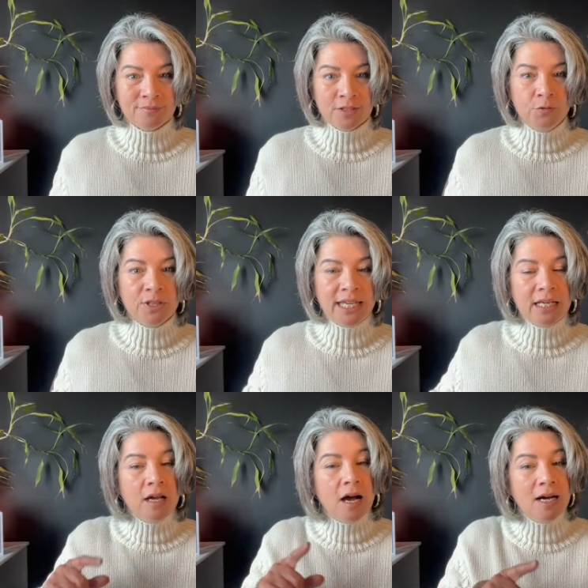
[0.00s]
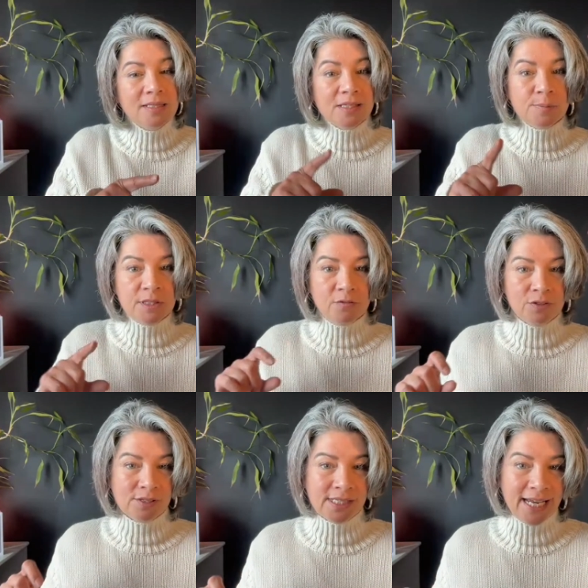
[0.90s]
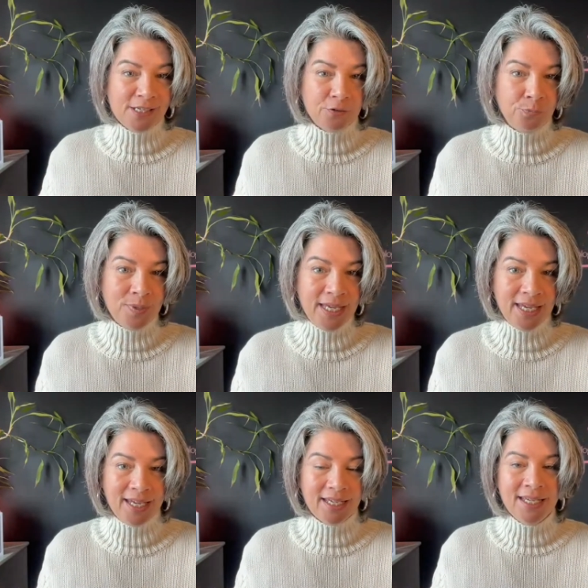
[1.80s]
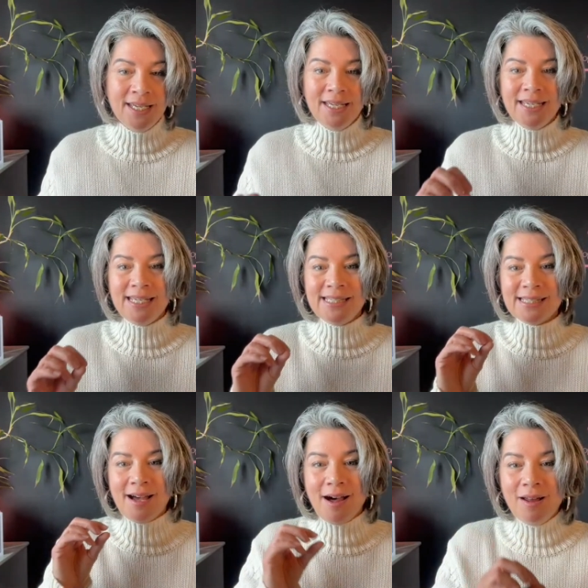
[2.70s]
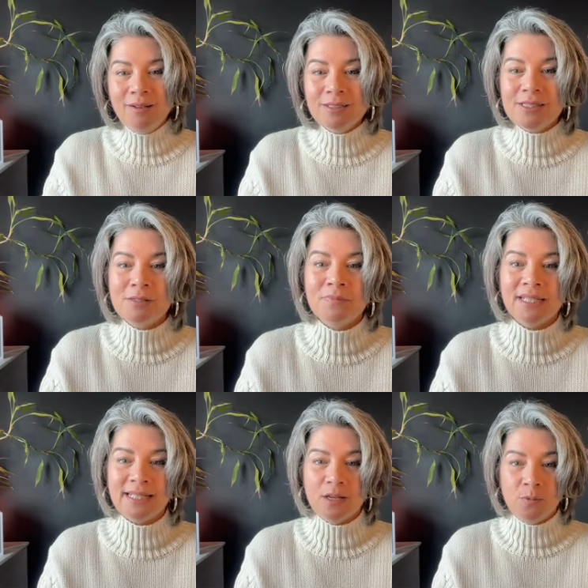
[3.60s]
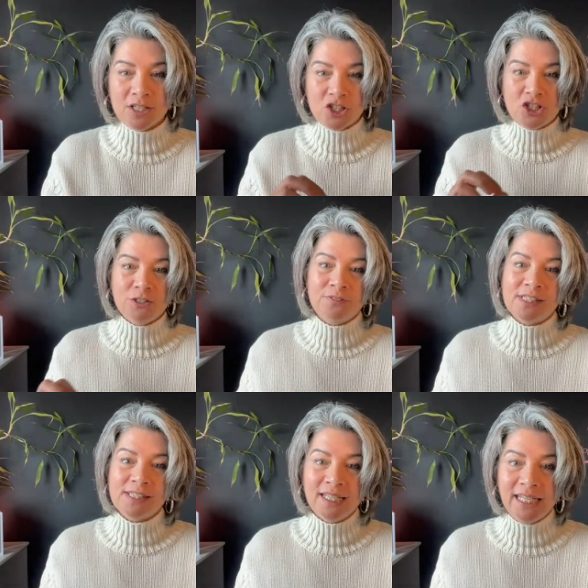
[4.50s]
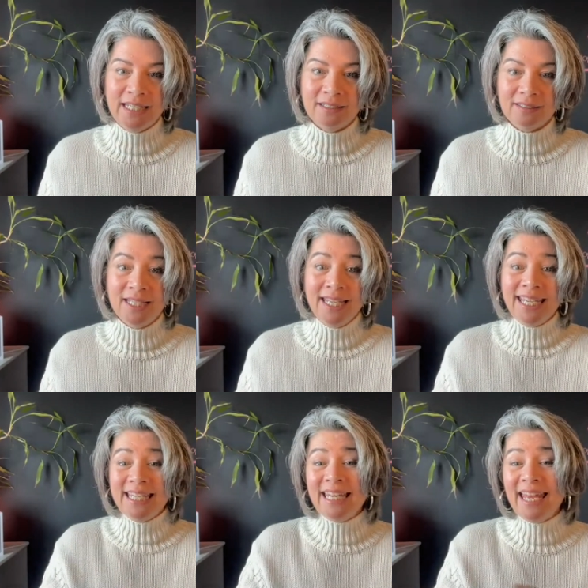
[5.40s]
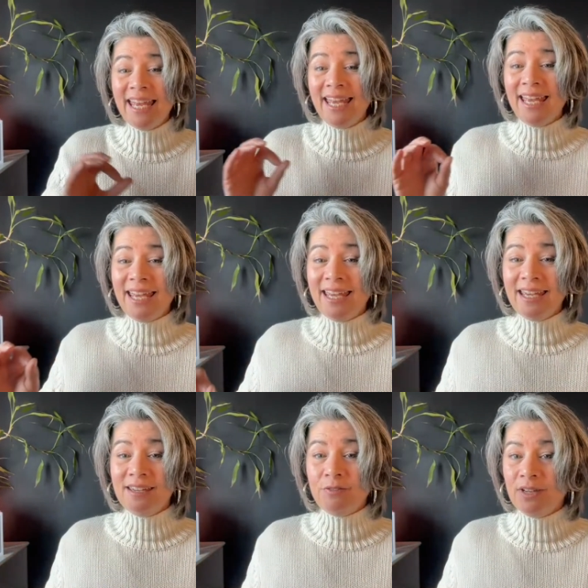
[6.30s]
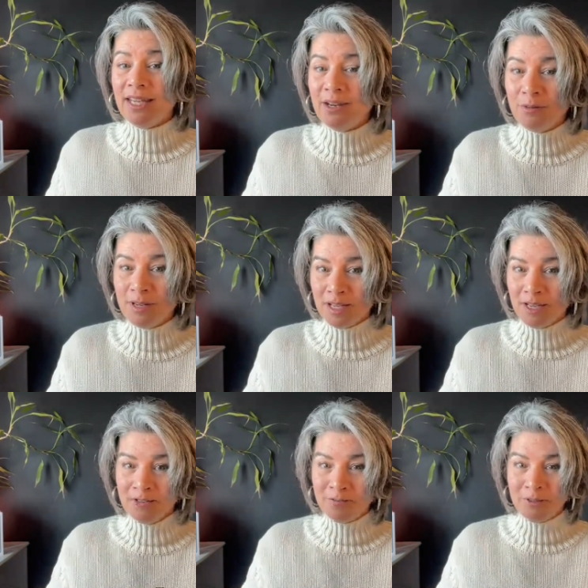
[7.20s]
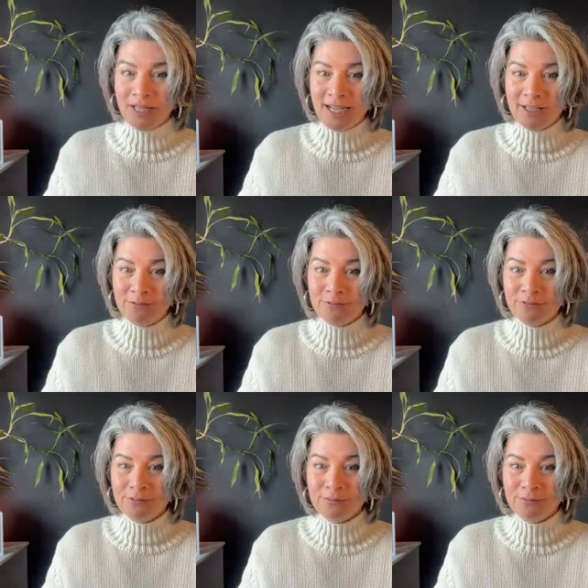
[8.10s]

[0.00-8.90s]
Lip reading: For the enhancement of your state of being is ultimately what shifts the needle in every area of your life.